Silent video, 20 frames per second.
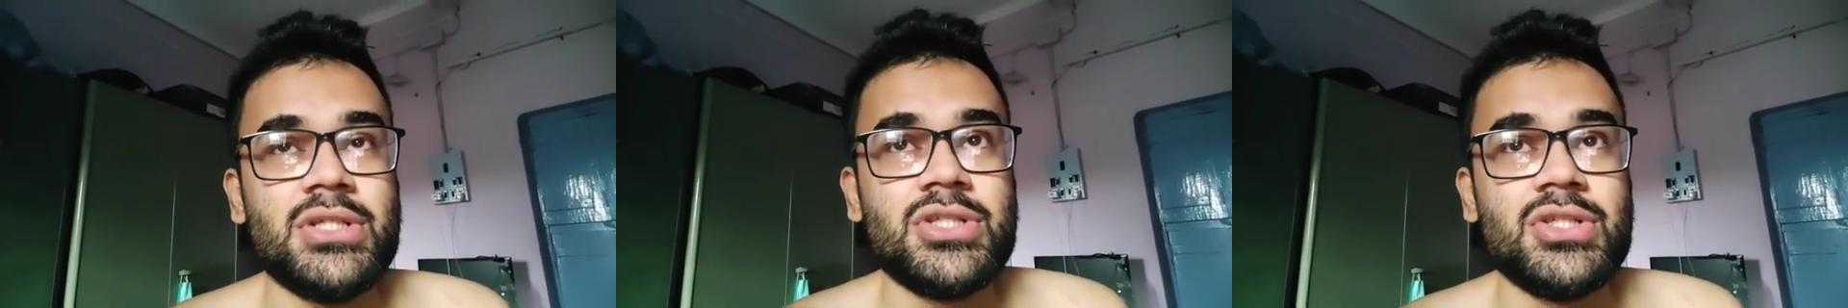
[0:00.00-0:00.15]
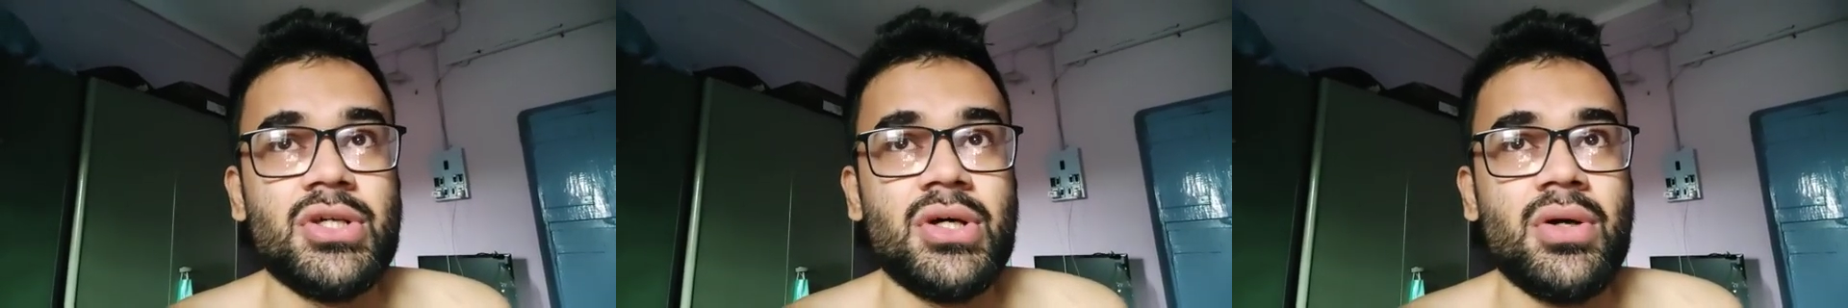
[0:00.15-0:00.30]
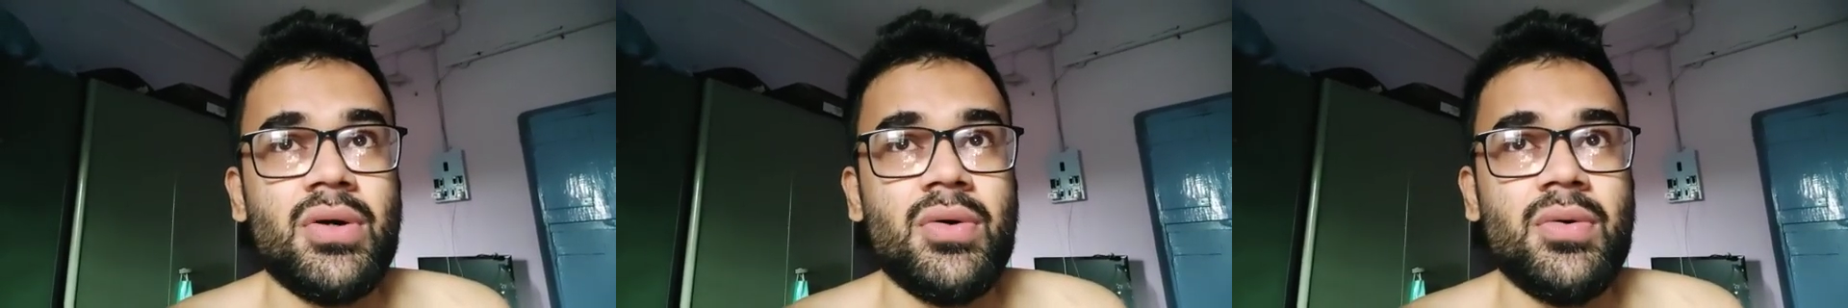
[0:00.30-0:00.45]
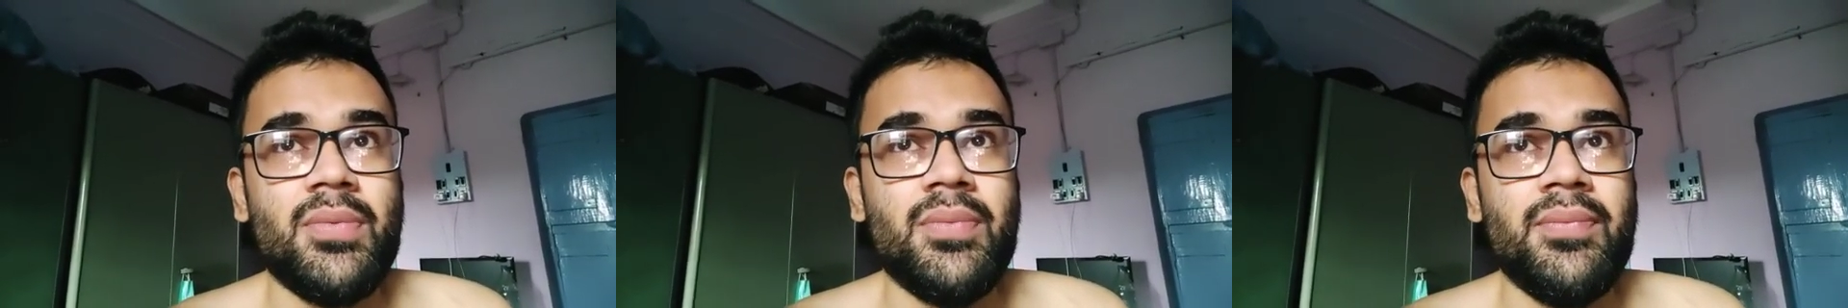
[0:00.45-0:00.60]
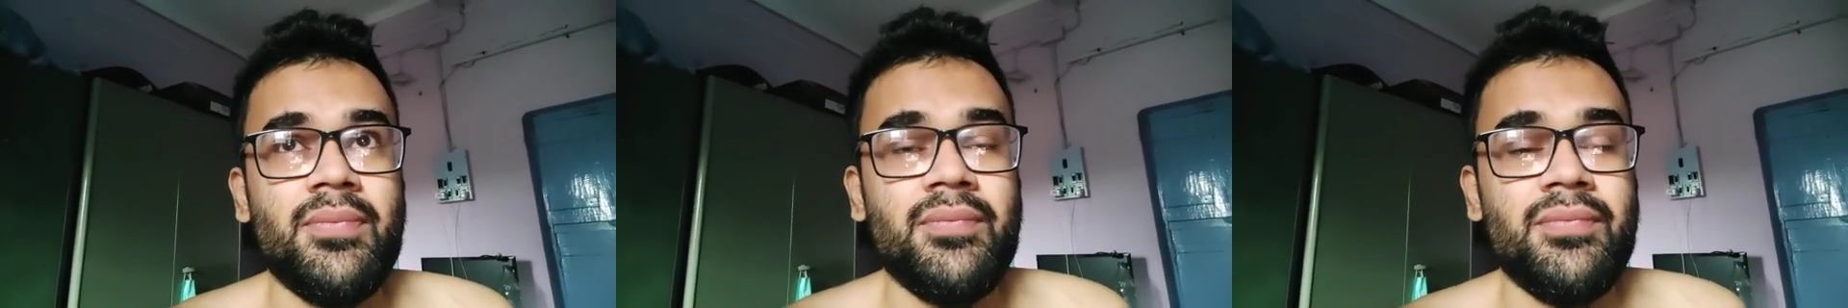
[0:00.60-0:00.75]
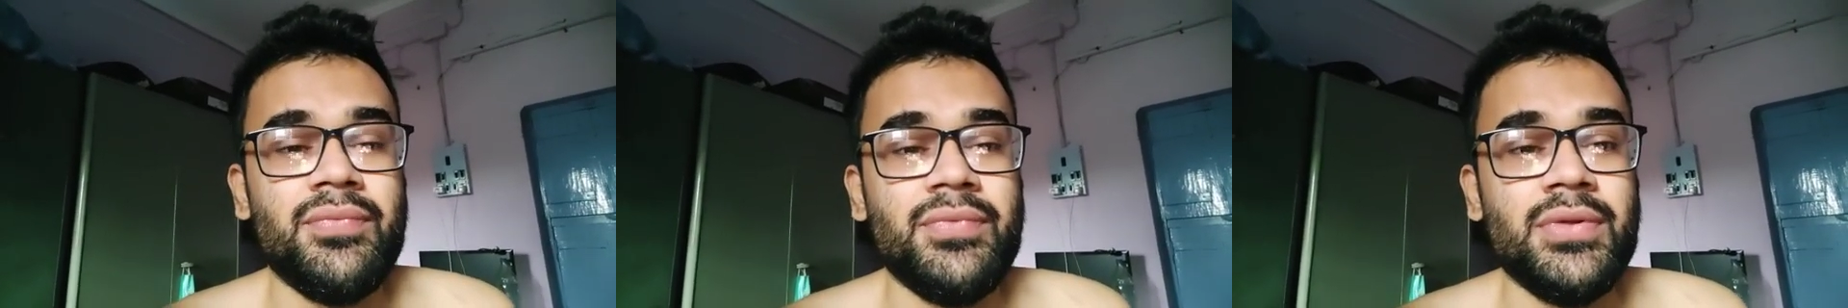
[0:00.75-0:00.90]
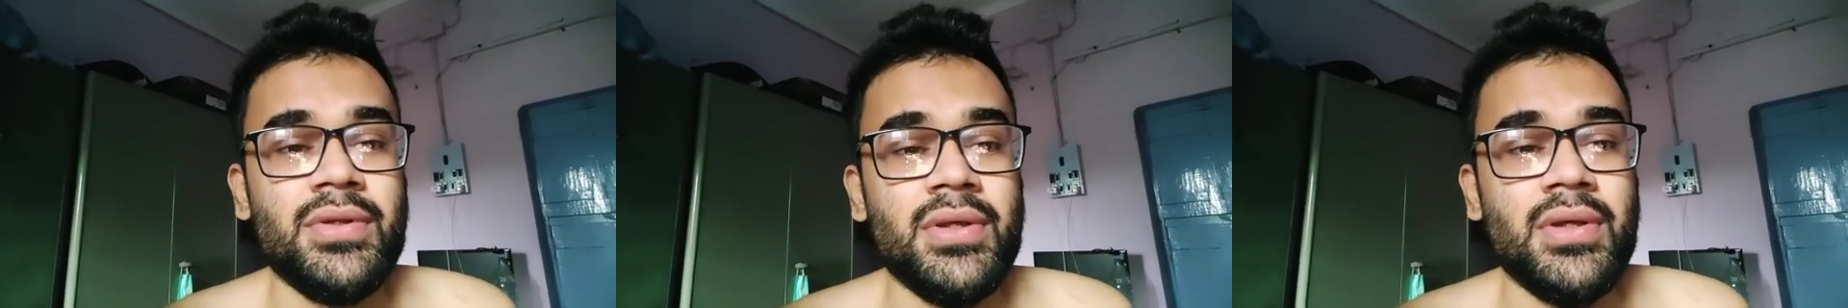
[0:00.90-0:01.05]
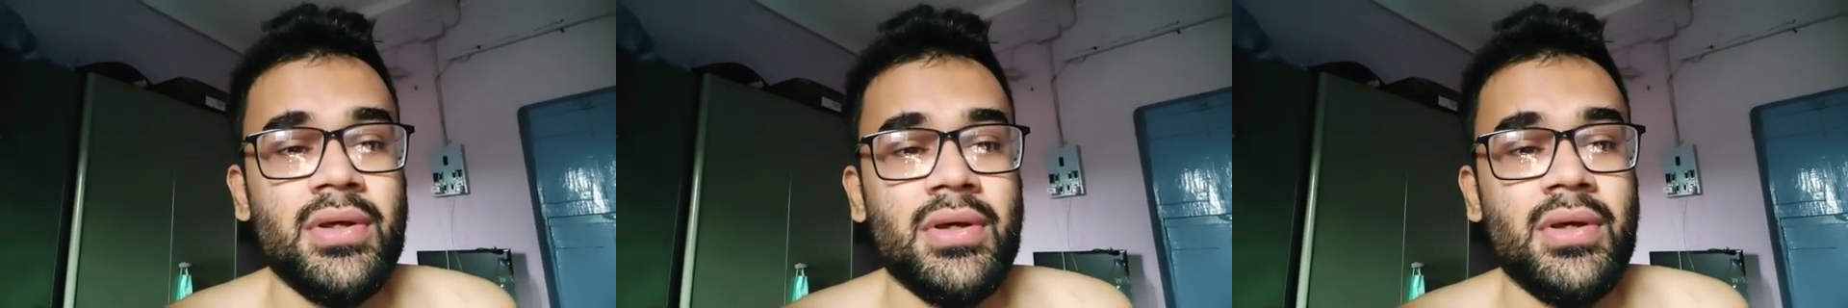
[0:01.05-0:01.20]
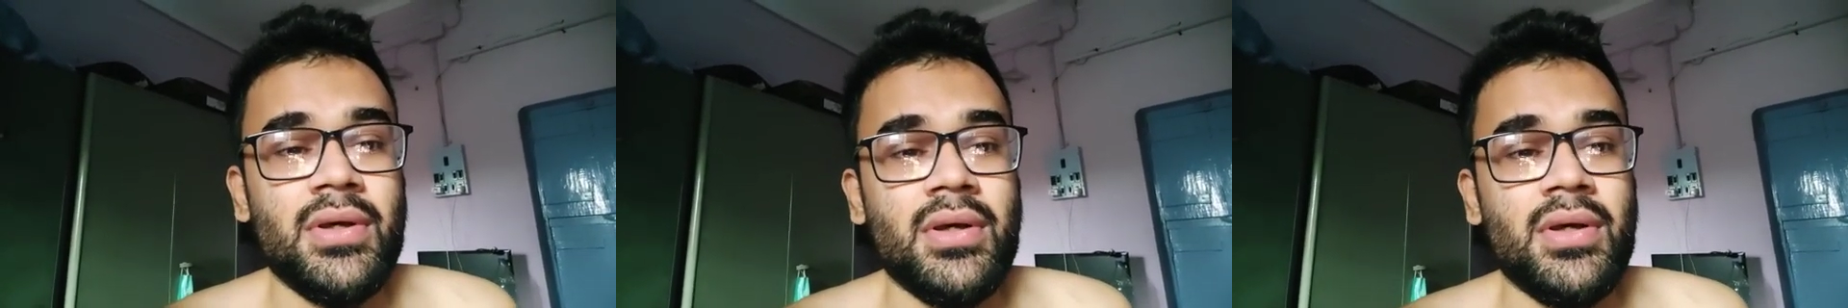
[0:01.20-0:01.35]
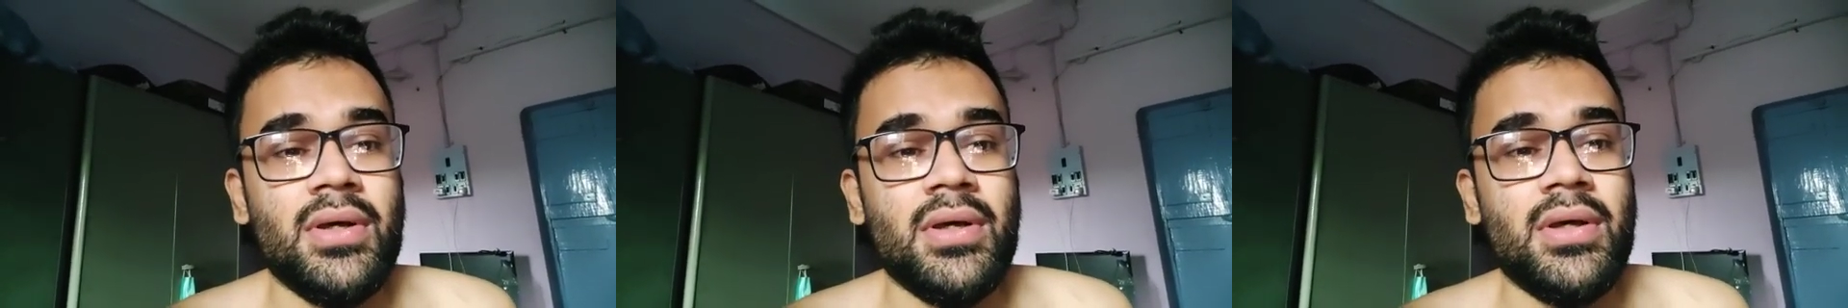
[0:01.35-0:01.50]
So
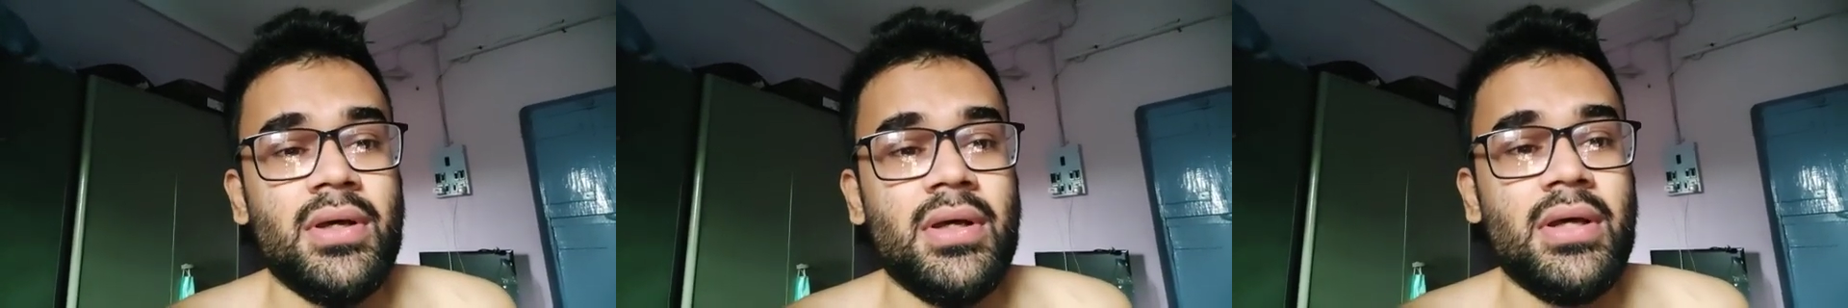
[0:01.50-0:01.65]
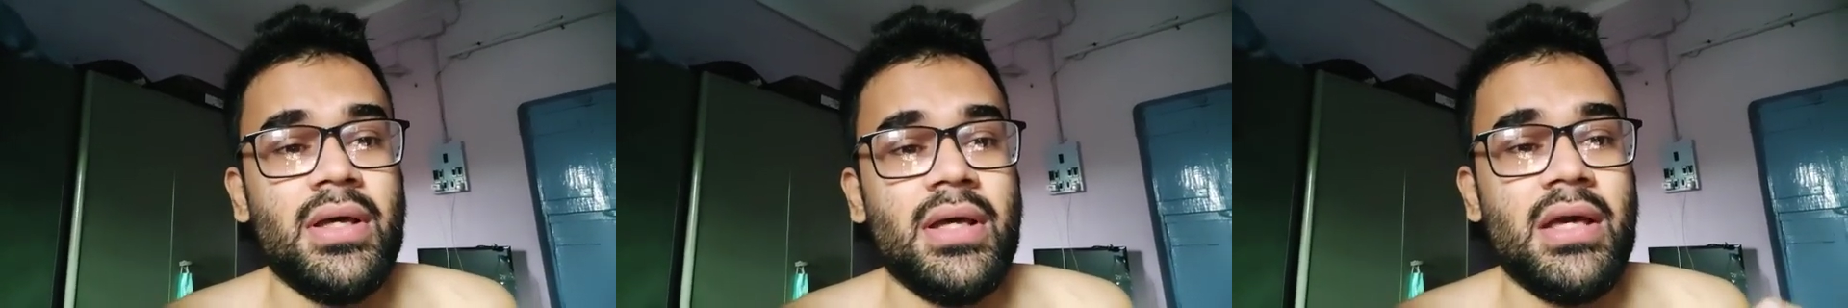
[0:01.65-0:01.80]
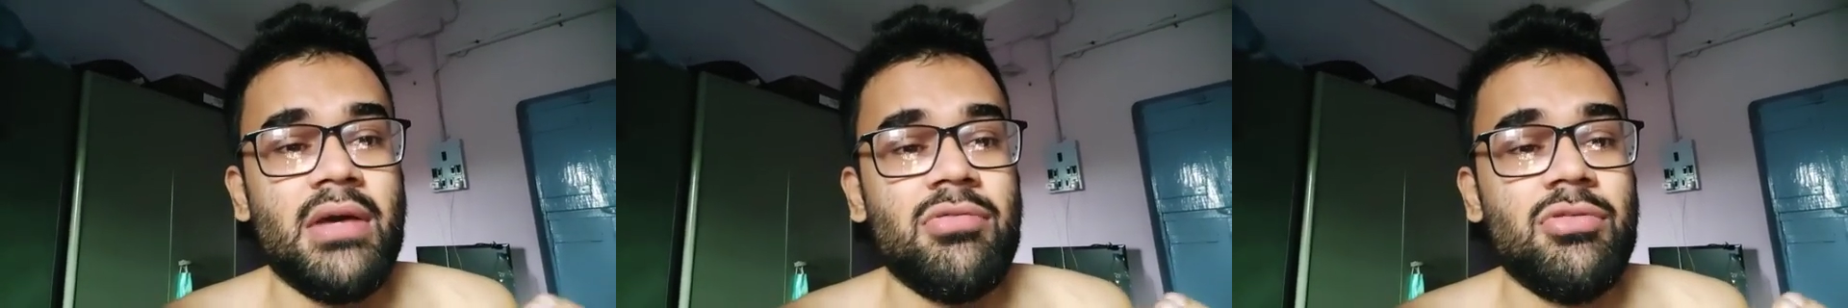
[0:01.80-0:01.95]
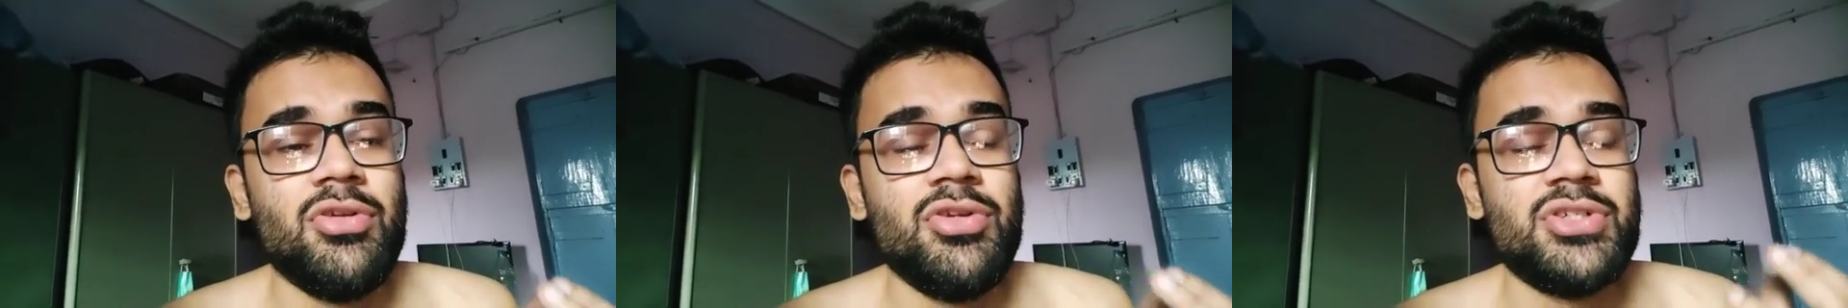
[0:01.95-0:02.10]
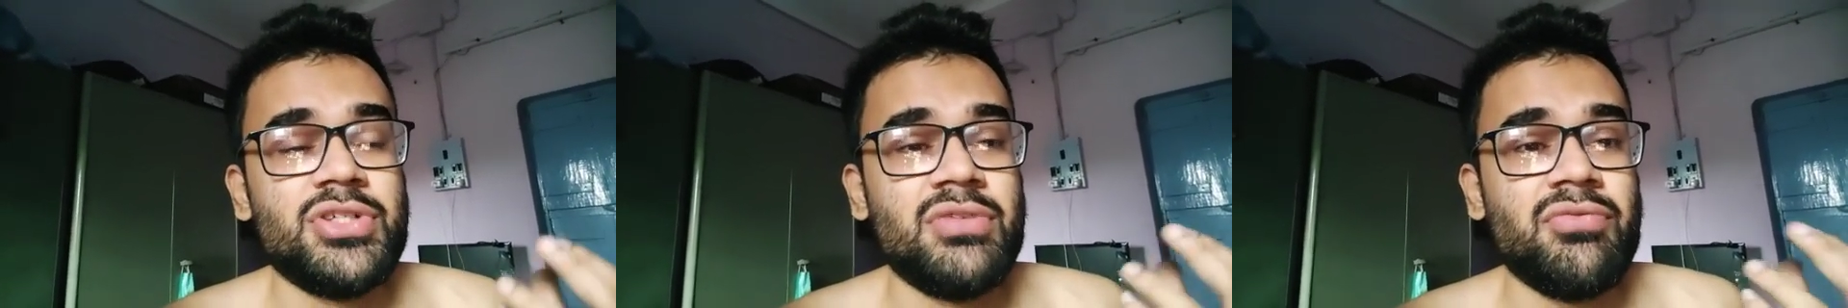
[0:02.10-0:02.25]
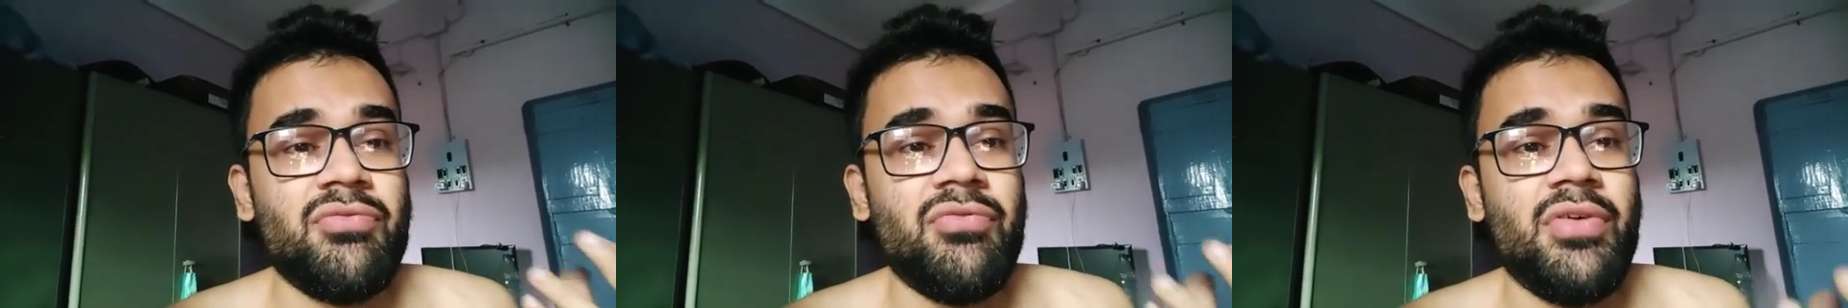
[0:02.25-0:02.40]
evolution